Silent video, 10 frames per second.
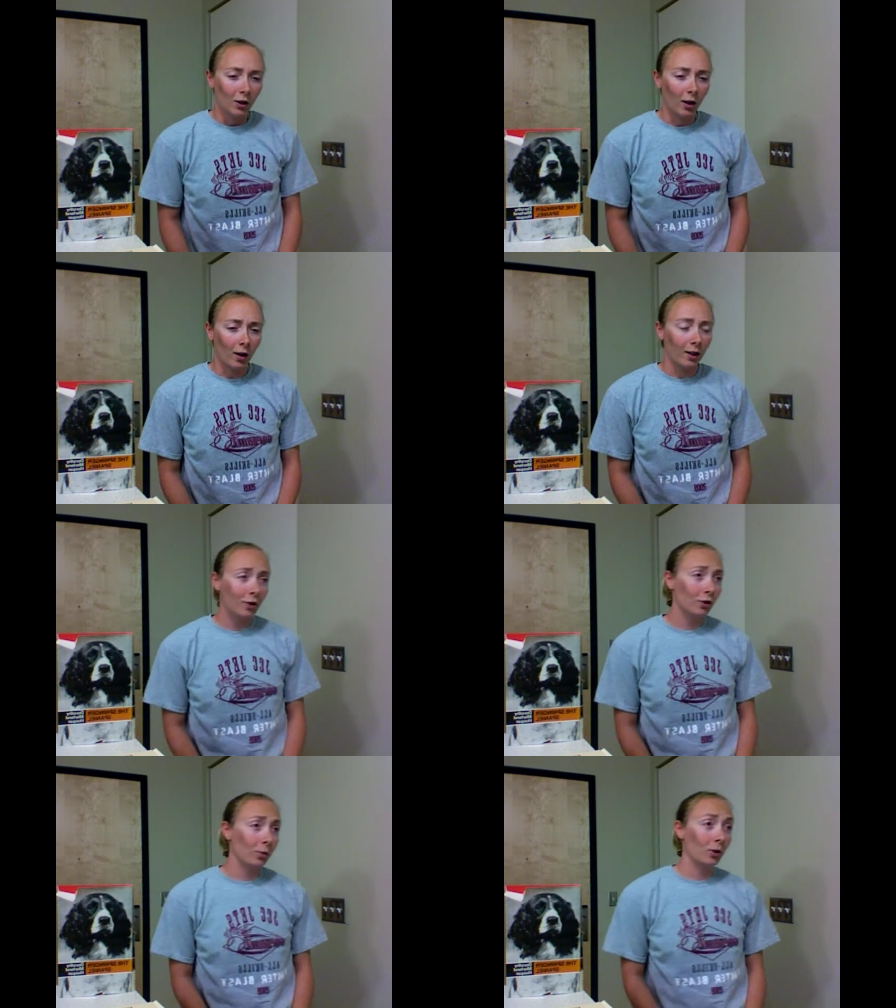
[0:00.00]
Uh,
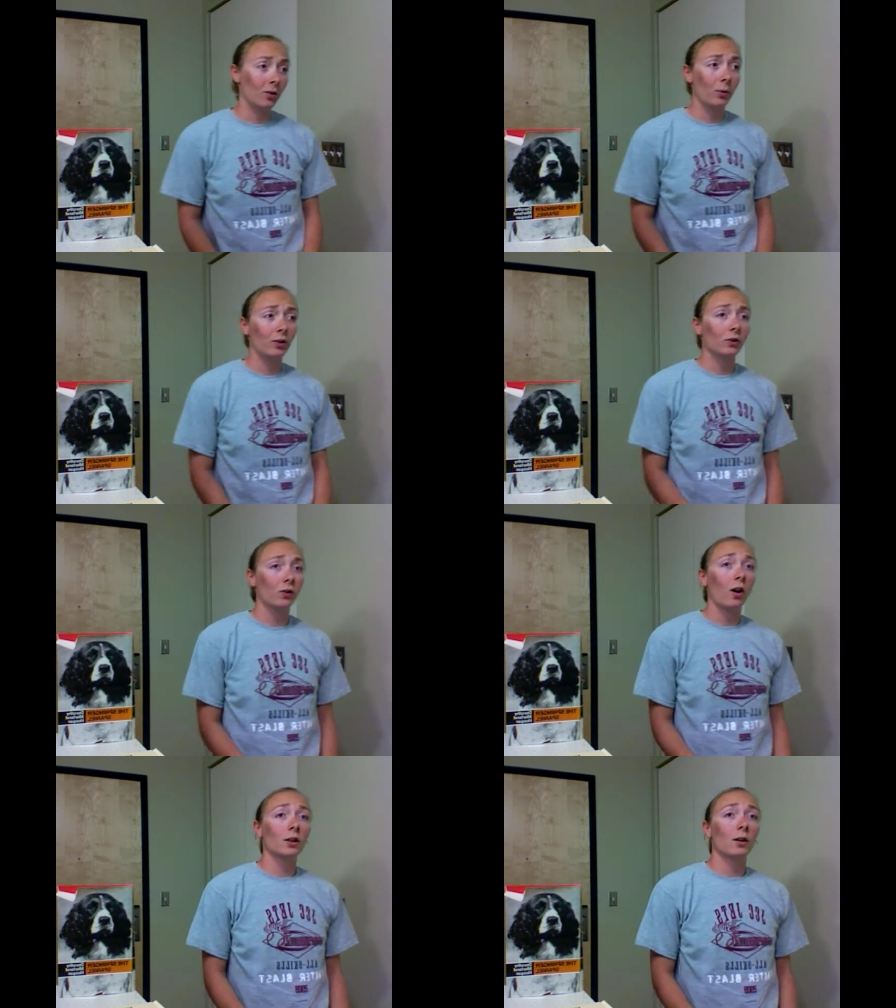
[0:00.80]
English Terrier Spaniels
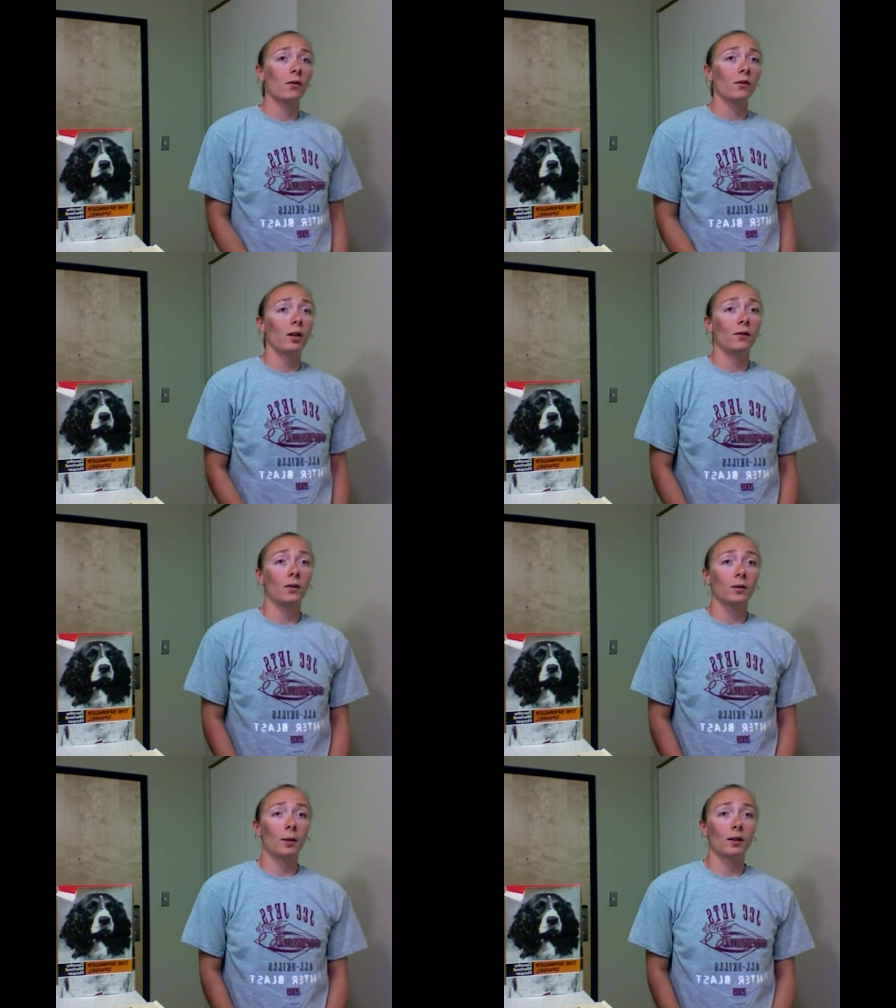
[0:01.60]
also have a life
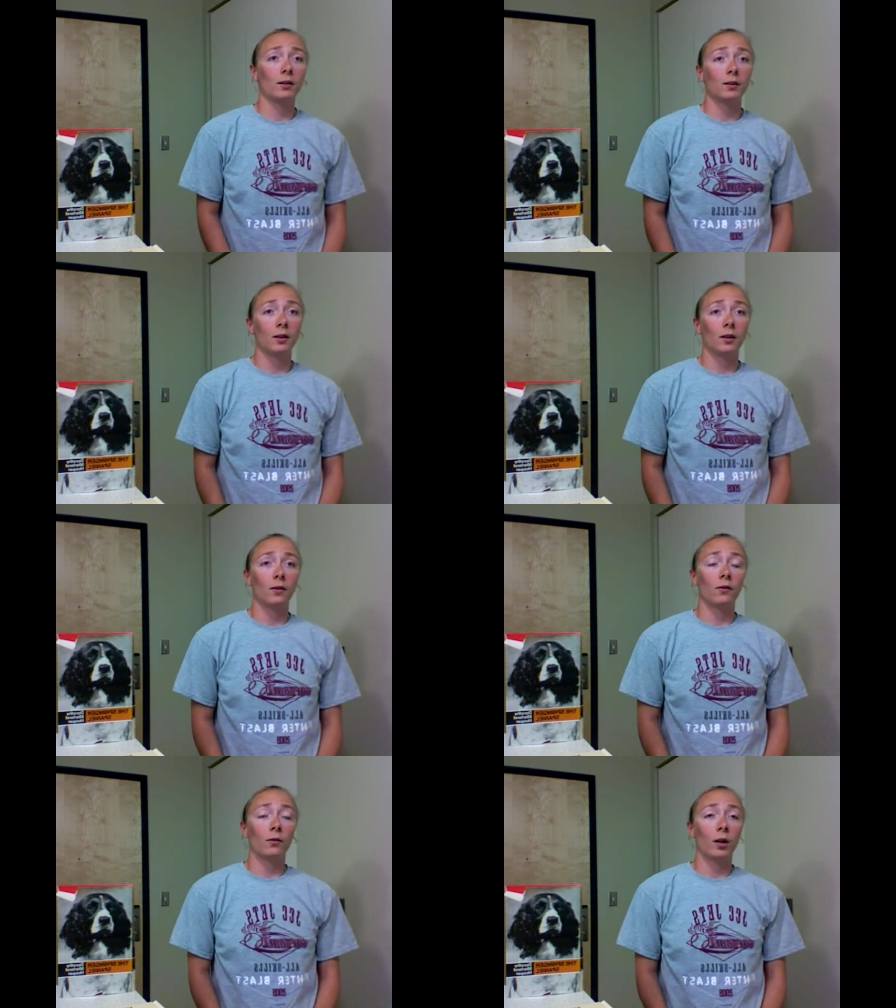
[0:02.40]
expectancy of
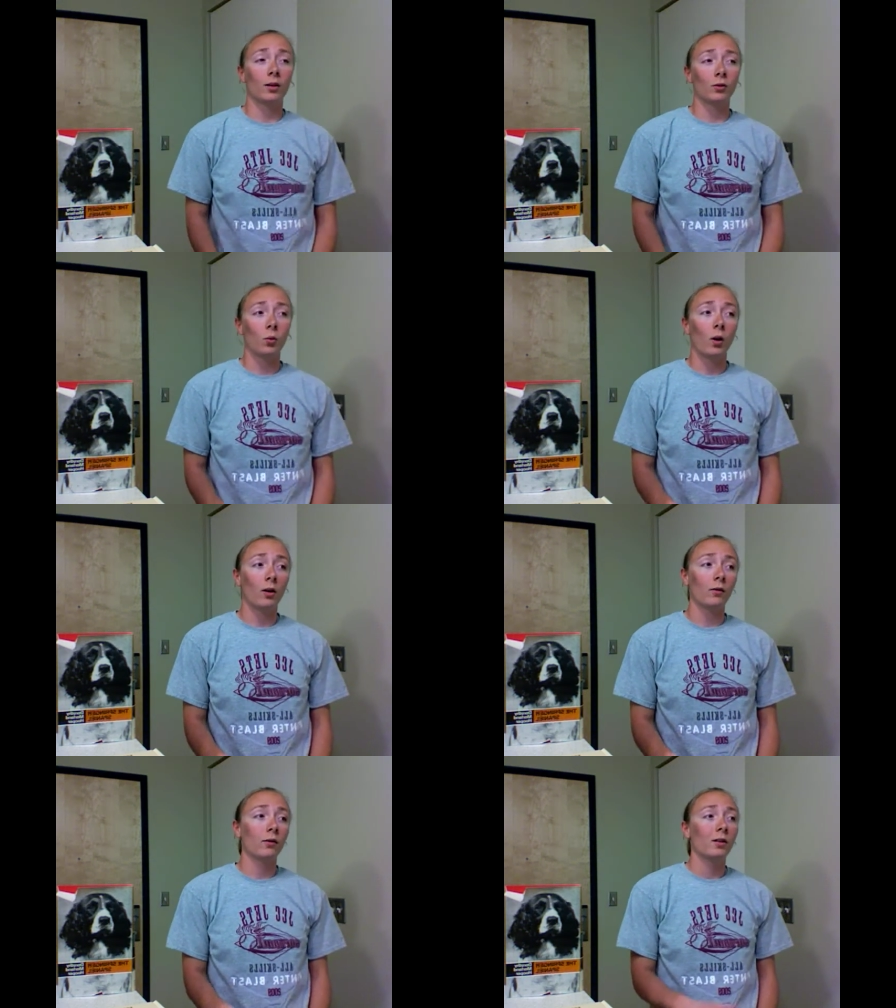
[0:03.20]
around
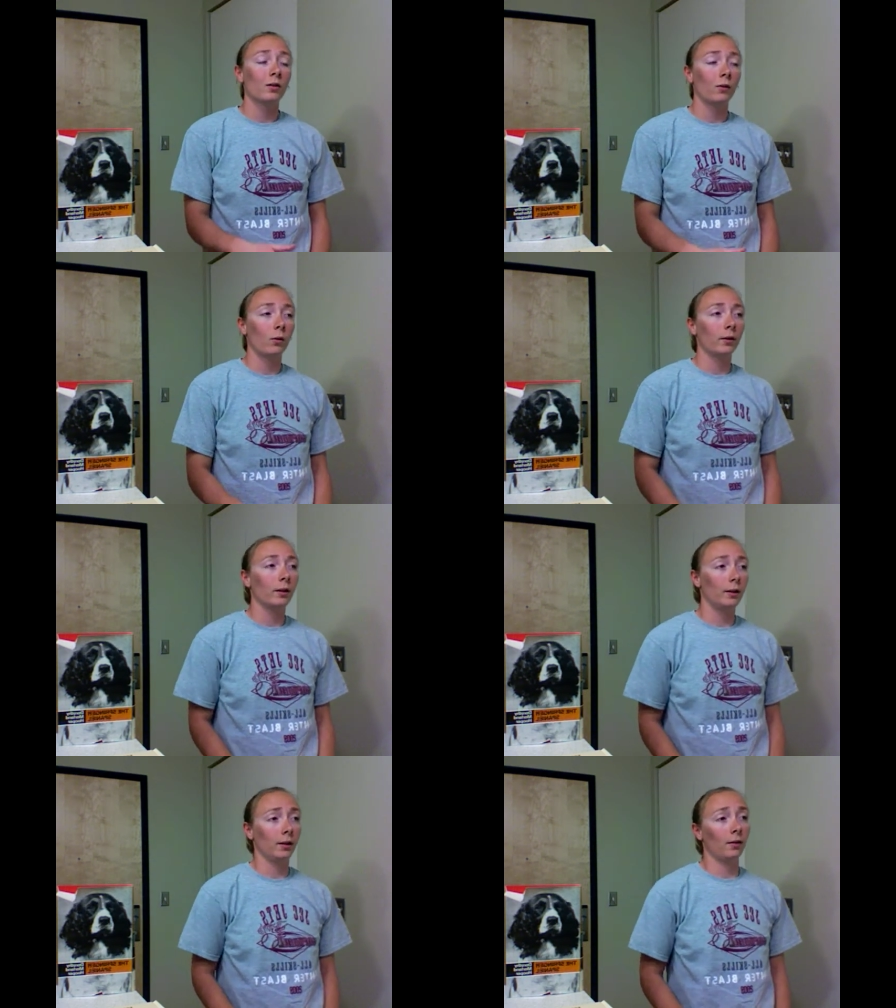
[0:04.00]
12 to
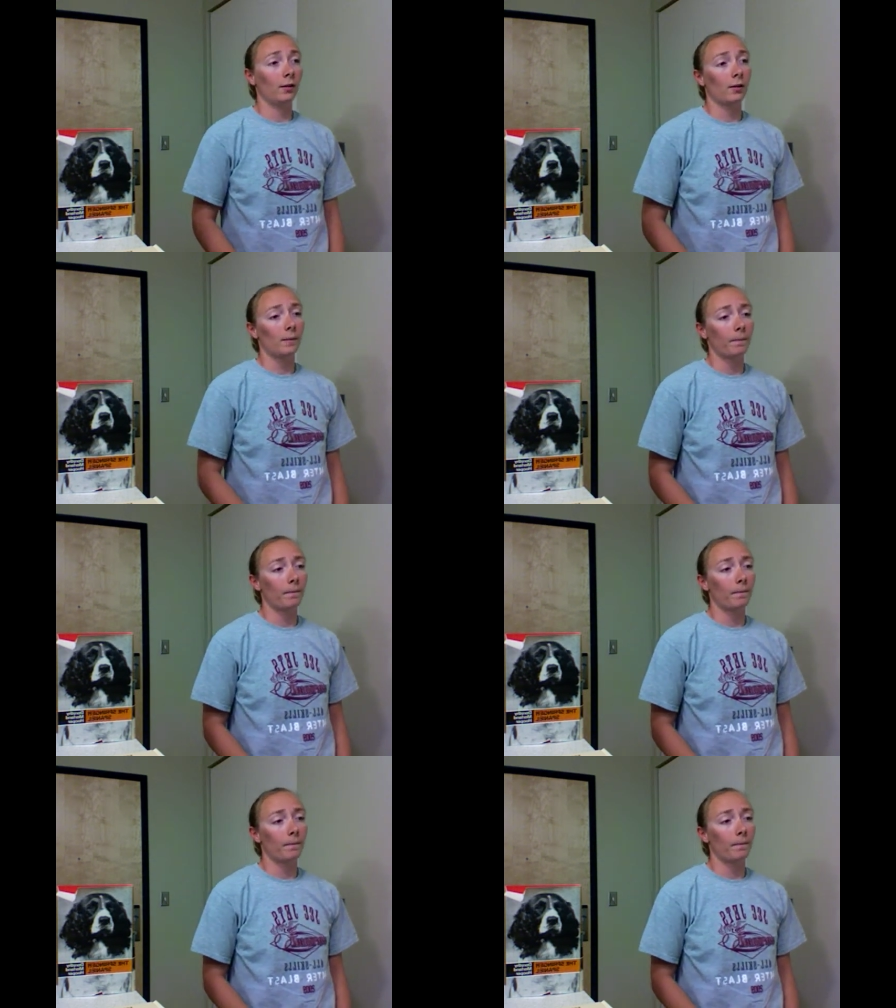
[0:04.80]
14 years.